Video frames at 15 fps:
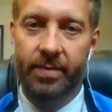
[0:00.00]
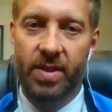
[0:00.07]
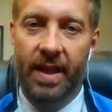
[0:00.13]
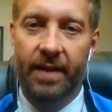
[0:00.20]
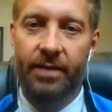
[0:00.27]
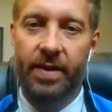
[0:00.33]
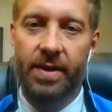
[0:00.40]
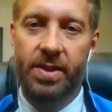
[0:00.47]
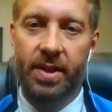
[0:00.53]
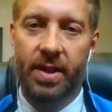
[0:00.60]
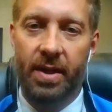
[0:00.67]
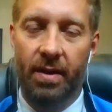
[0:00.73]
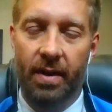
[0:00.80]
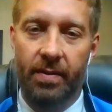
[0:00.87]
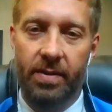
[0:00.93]
Safety and
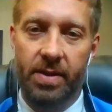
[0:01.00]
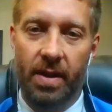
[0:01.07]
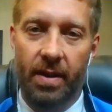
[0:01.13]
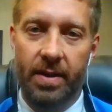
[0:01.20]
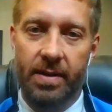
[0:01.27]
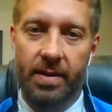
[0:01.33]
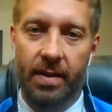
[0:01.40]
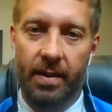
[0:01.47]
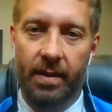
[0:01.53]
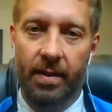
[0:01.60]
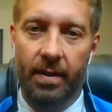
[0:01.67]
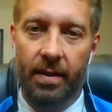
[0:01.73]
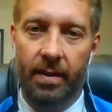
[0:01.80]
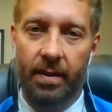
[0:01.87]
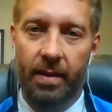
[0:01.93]
security was always the
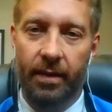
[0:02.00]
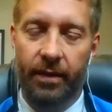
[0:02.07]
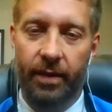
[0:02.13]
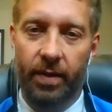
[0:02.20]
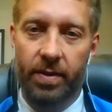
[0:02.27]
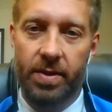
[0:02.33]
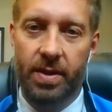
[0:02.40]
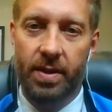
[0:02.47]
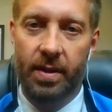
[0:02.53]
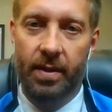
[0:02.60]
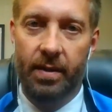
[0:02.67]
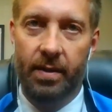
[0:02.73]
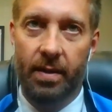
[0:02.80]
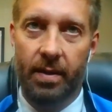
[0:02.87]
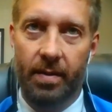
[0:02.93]
first,
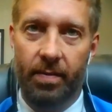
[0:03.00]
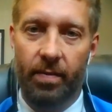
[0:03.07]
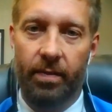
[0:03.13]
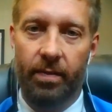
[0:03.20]
or the